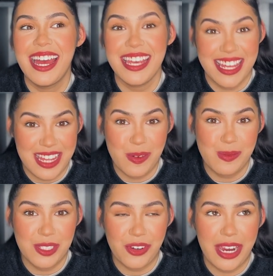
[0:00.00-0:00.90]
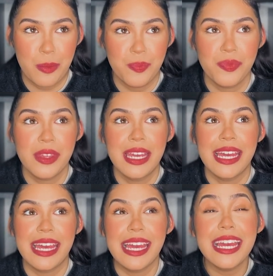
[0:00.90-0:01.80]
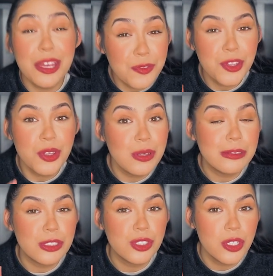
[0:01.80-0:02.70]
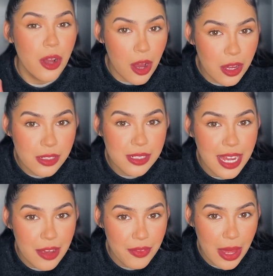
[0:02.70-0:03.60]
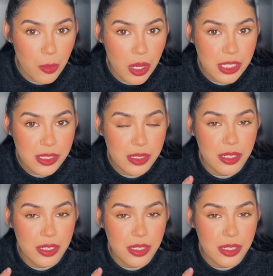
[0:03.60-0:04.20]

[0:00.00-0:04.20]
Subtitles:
yeah, that one was great. If you can't have that one,